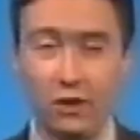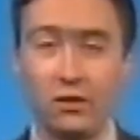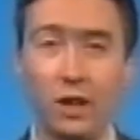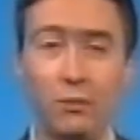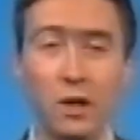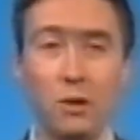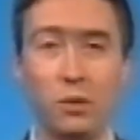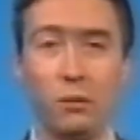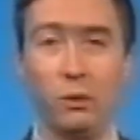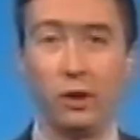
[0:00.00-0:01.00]
This time,
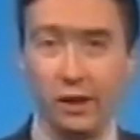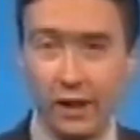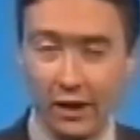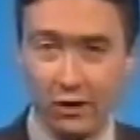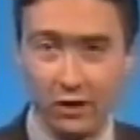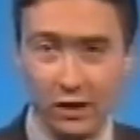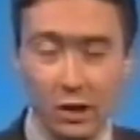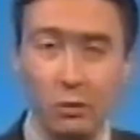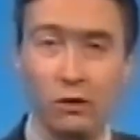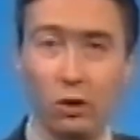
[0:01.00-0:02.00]
probably one you can see,
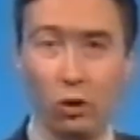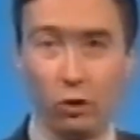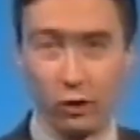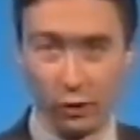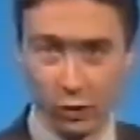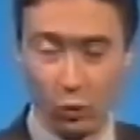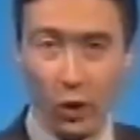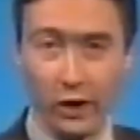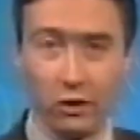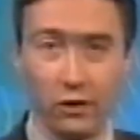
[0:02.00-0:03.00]
a bit of a hoarfrost,
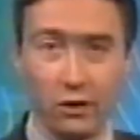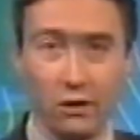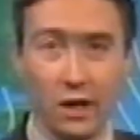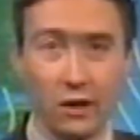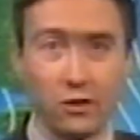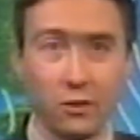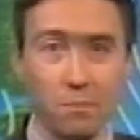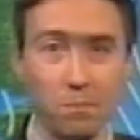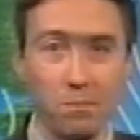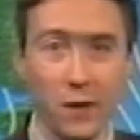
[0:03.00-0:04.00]
white on the grass.
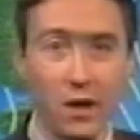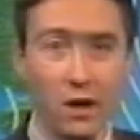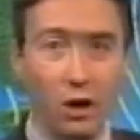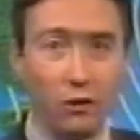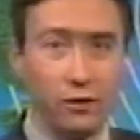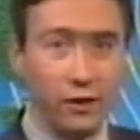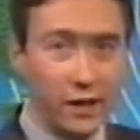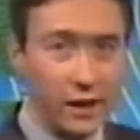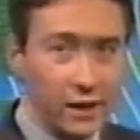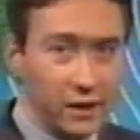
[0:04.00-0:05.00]
On
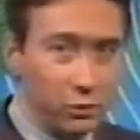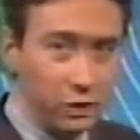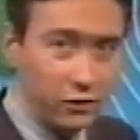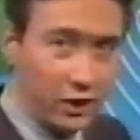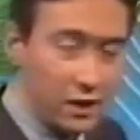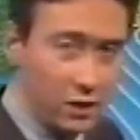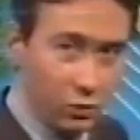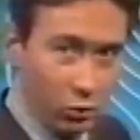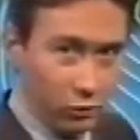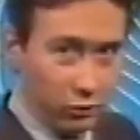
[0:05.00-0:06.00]
Friday, we've taken the
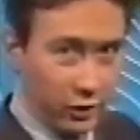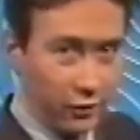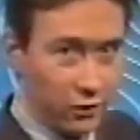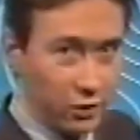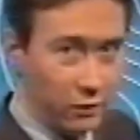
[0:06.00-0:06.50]
warm front through.